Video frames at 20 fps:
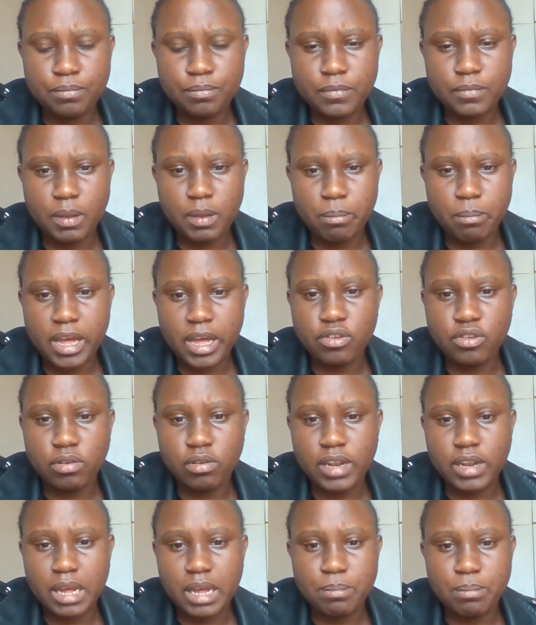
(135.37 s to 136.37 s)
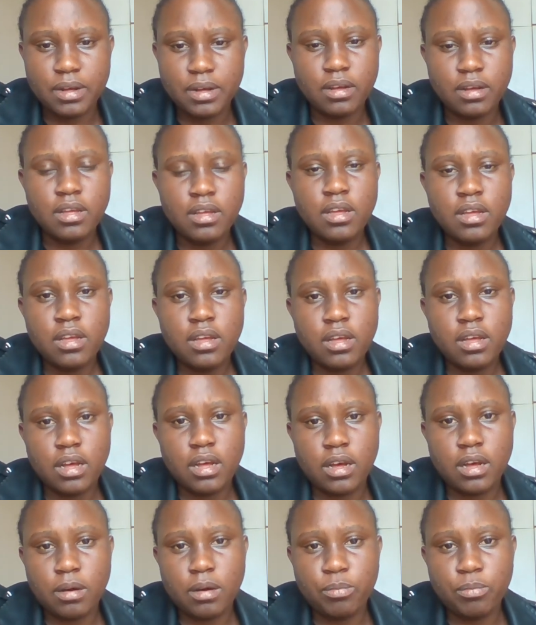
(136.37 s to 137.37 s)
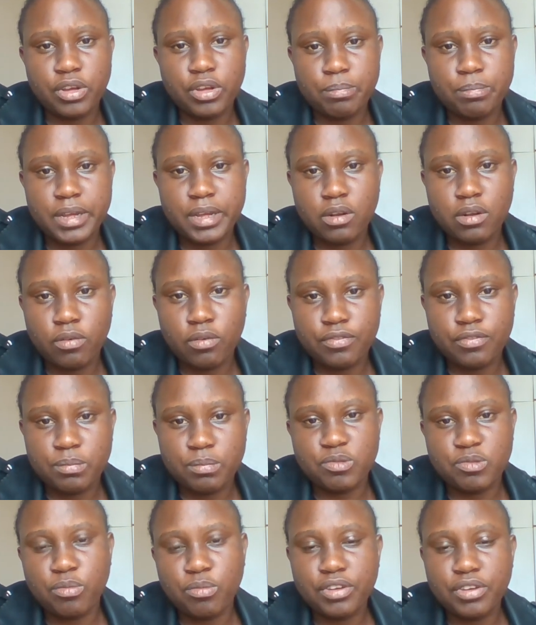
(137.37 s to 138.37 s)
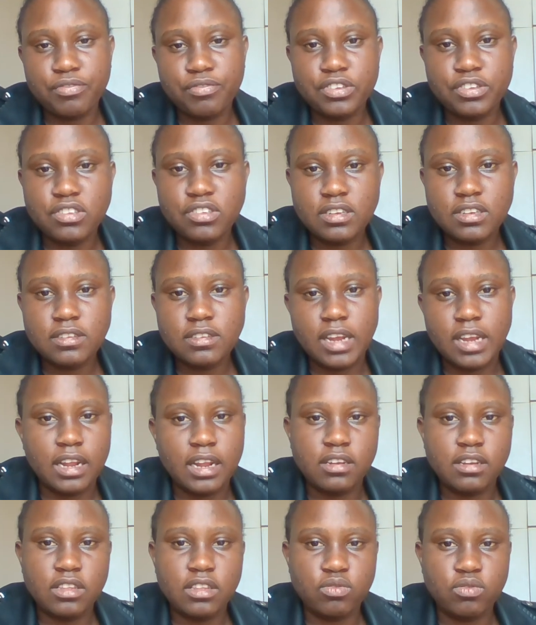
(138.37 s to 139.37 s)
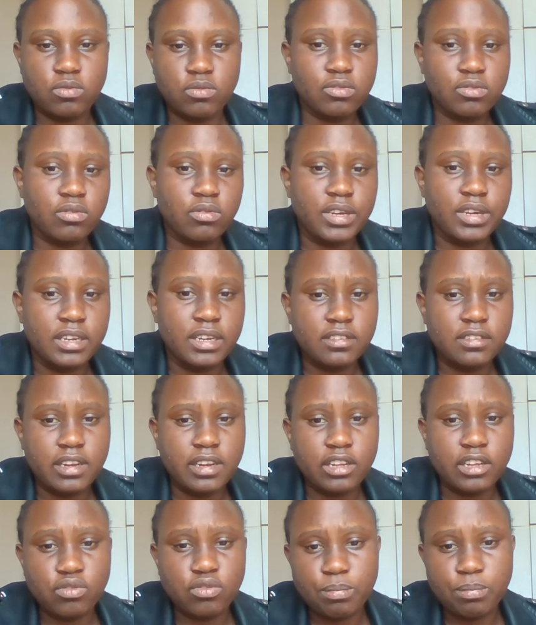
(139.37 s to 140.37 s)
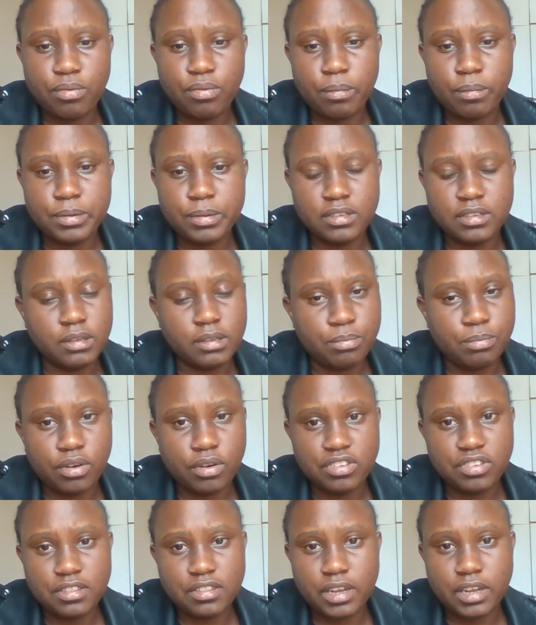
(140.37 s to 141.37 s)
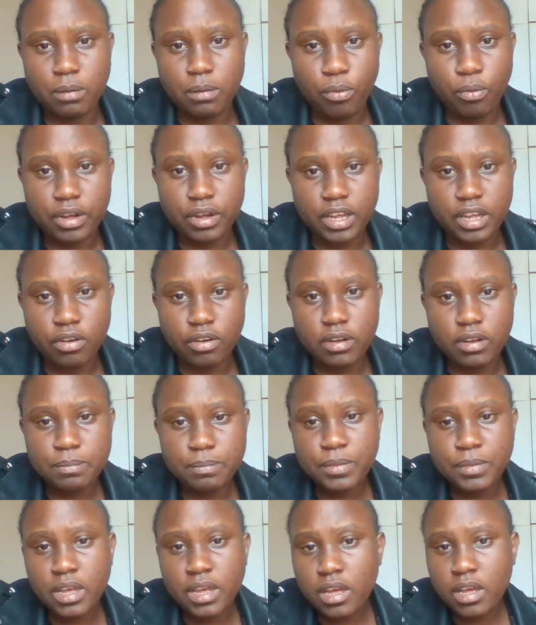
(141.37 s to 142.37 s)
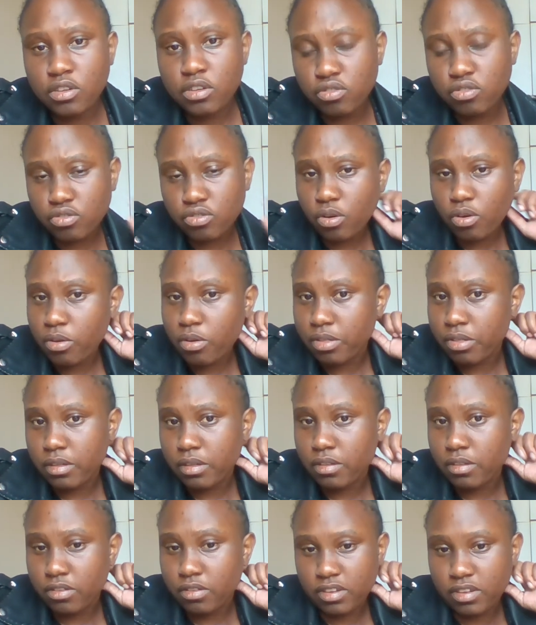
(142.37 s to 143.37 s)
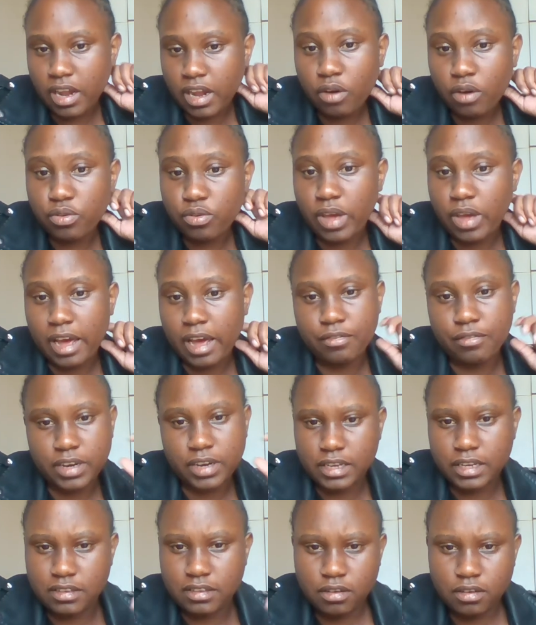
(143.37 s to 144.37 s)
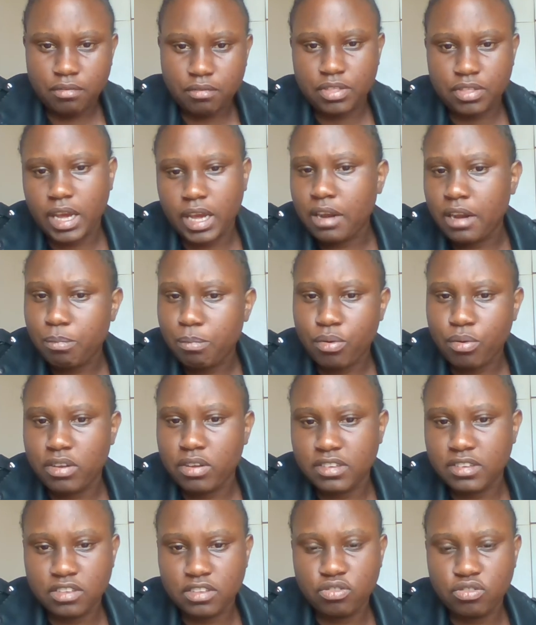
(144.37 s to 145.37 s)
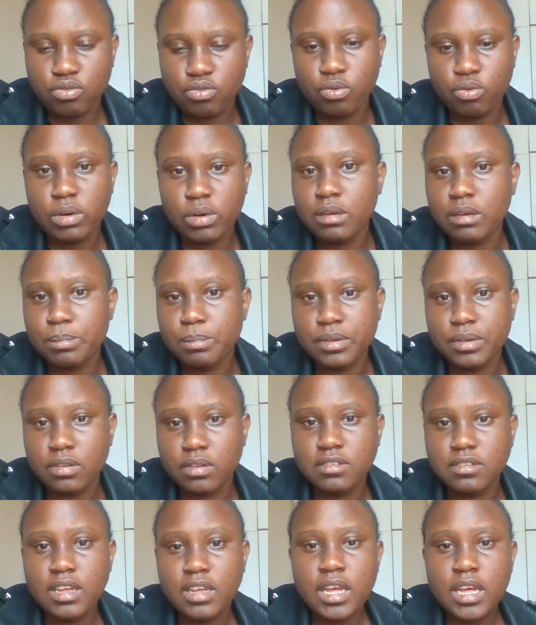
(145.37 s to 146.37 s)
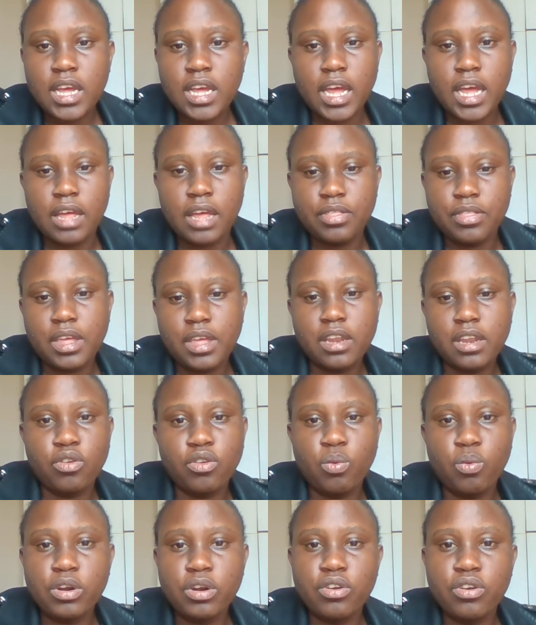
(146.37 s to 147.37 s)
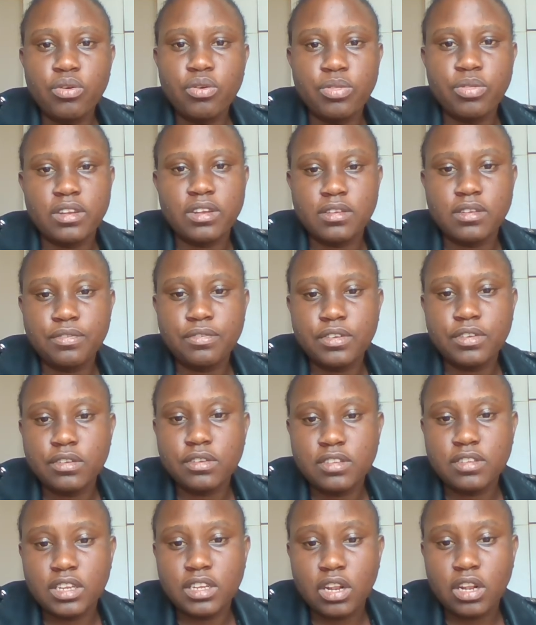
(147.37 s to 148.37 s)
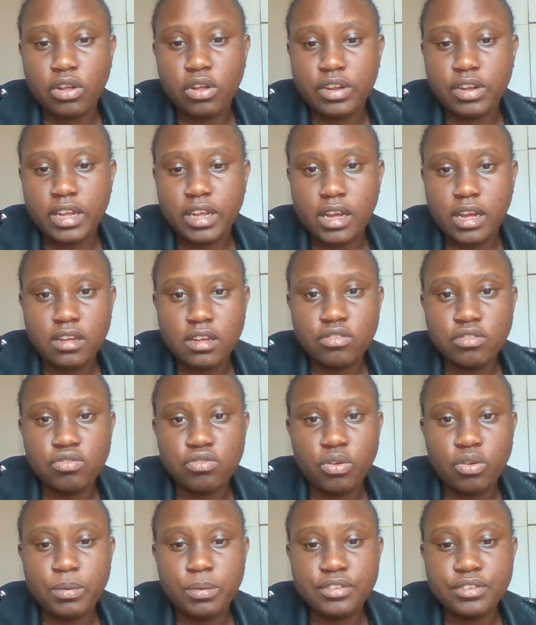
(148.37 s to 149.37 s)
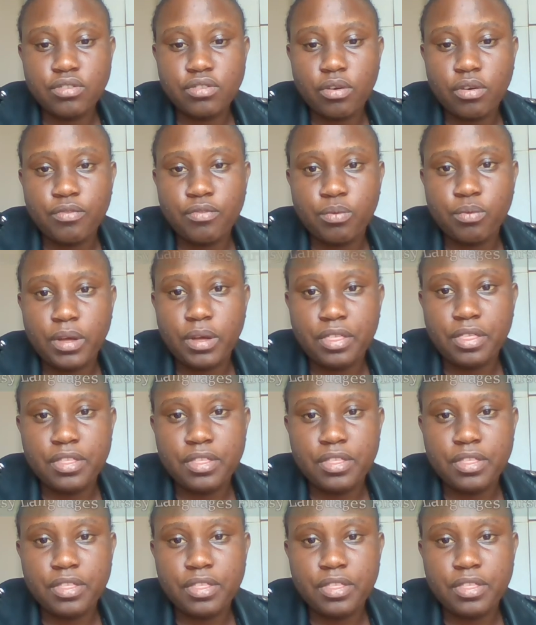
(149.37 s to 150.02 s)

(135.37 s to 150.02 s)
manual labor, we could make law firms more efficient. And there's also an intellectual property project that I'm working on. So now you have an idea of the kind of projects you want to build, and then you want to know the difficulty in learning. So you want to start off with